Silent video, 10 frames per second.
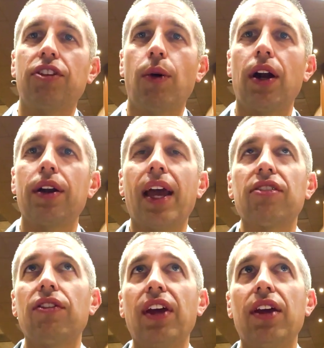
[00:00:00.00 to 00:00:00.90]
So at our
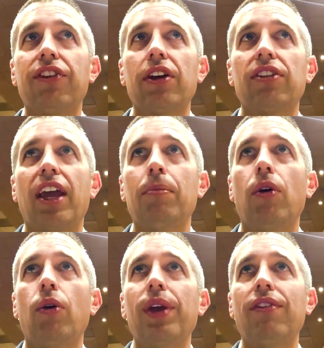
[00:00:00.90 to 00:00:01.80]
next event, for
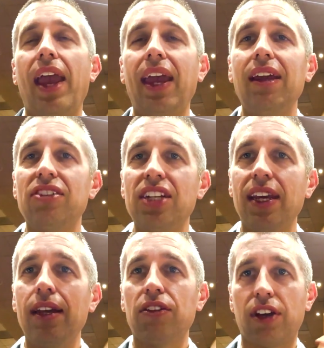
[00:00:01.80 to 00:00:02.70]
example, we have
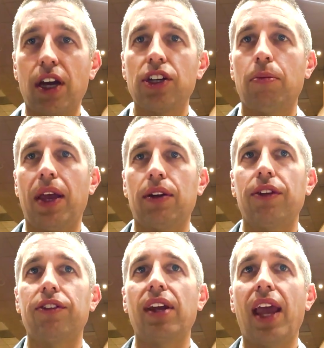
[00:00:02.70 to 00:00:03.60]
eighteen discussion
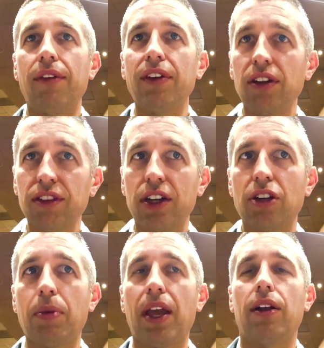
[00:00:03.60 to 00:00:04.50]
panels, and every
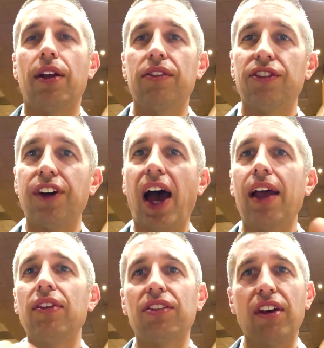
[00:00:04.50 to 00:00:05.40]
discussion panel has
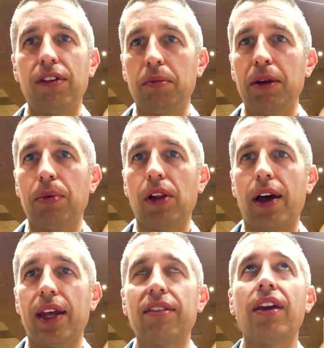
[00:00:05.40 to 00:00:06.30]
five to seven people
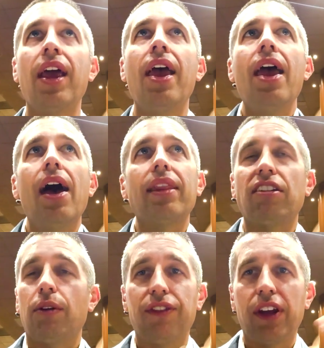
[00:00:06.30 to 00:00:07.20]
on it.
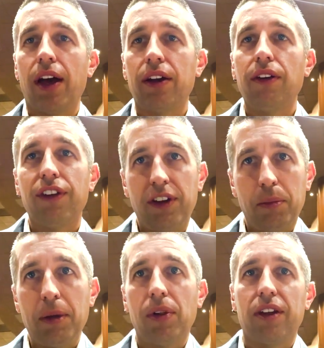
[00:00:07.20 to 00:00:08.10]
That's how we fit one hundred fifty
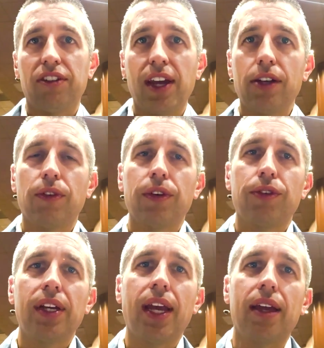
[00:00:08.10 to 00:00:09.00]
people on stage over
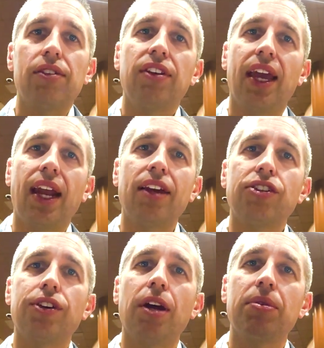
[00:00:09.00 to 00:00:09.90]
three days. And I
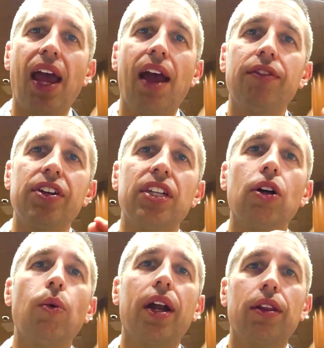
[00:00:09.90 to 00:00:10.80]
script every
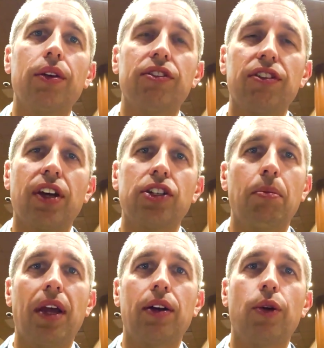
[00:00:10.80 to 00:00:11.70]
single one of those discussion
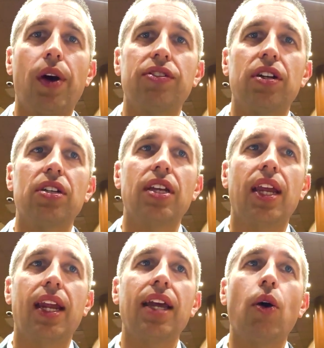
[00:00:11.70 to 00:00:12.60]
panel questions.
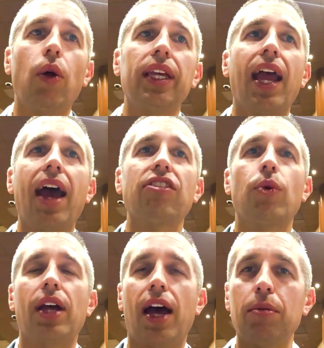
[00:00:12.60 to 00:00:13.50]
And I only ask
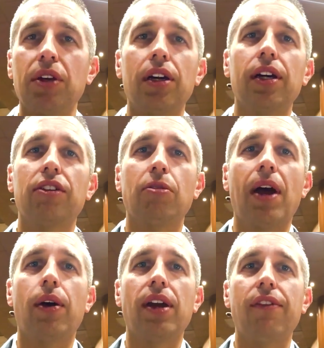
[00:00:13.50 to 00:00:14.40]
what I'm curious
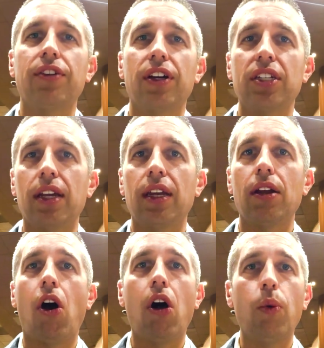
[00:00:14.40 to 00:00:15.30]
about after
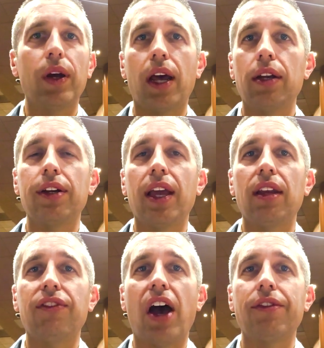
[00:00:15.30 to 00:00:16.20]
attending all one hundred
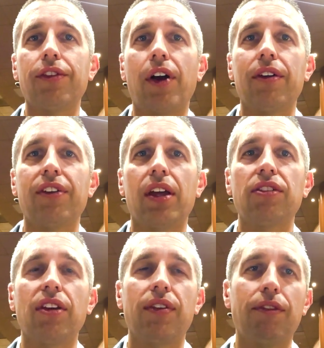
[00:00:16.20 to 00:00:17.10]
eighty-five of our
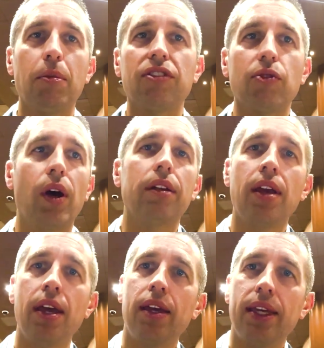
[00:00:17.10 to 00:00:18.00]
events. I've never missed one
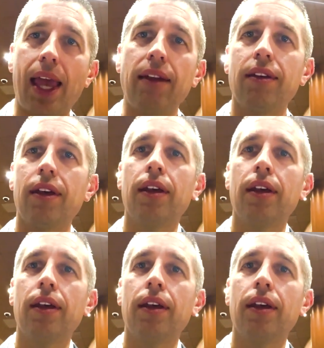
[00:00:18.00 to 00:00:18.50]
yet,